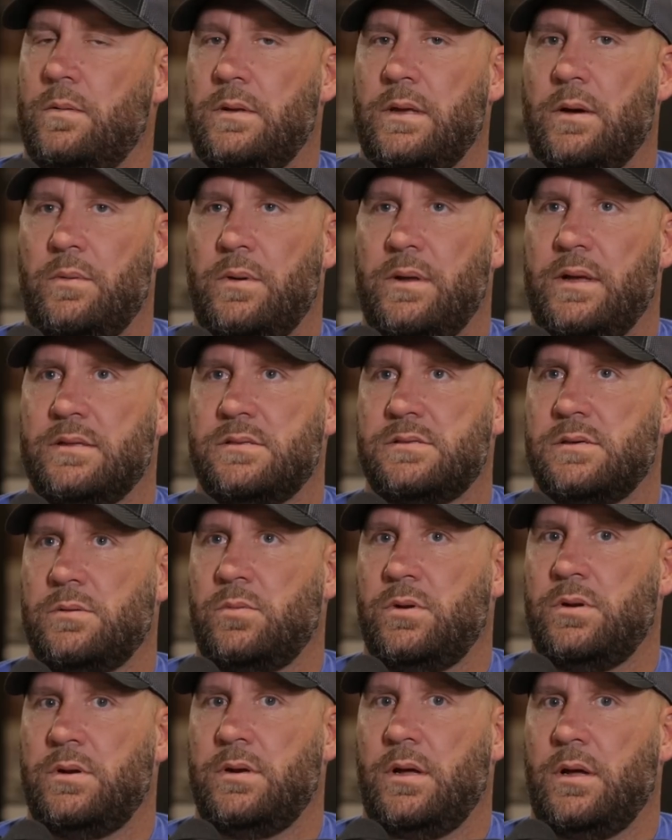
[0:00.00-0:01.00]
We had
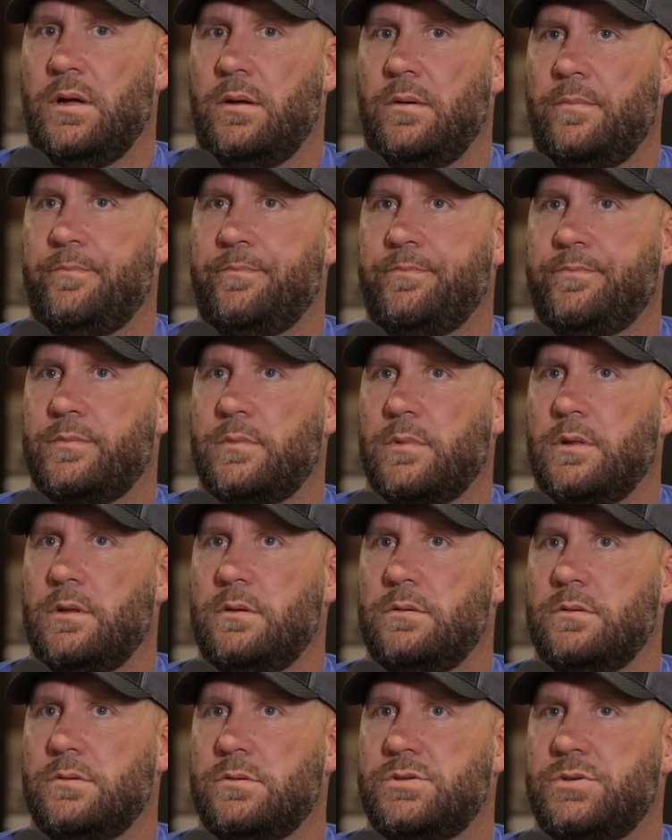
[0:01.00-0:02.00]
someone
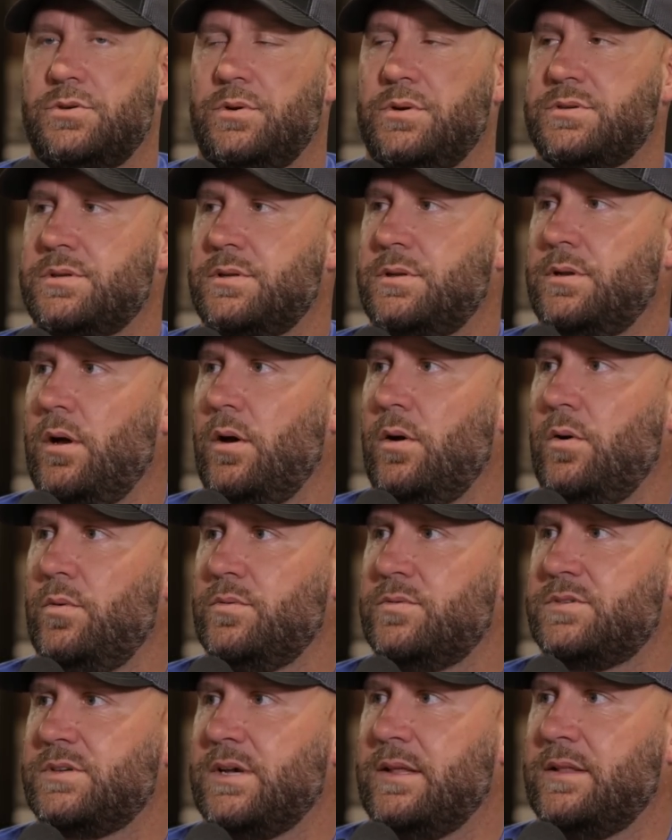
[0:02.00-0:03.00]
shoot us a
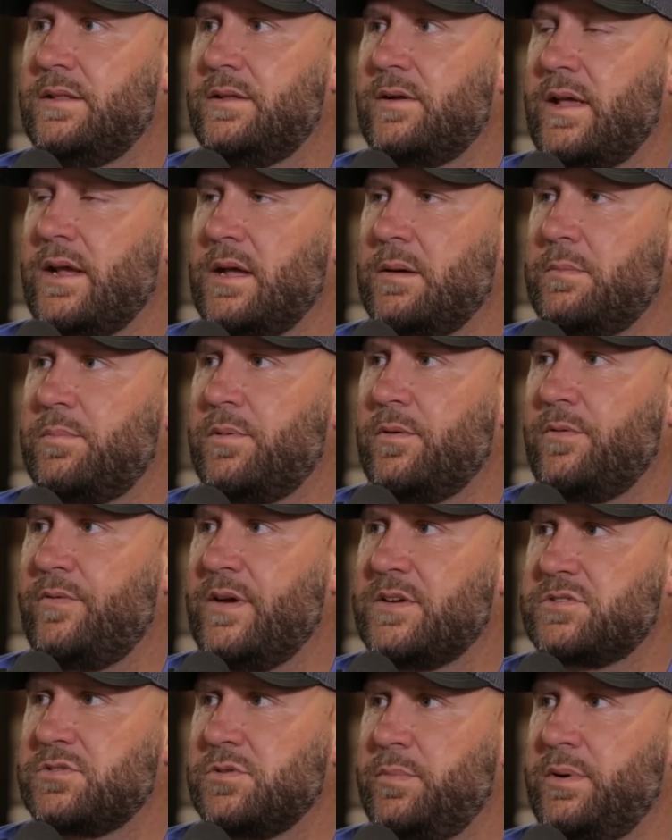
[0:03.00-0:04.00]
note saying that they're like a
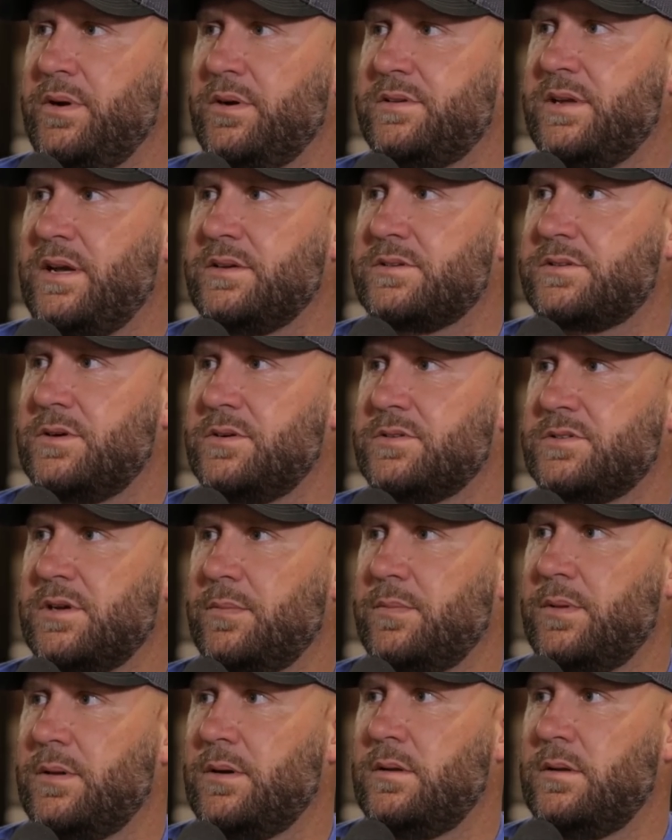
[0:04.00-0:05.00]
professional beer taster or something.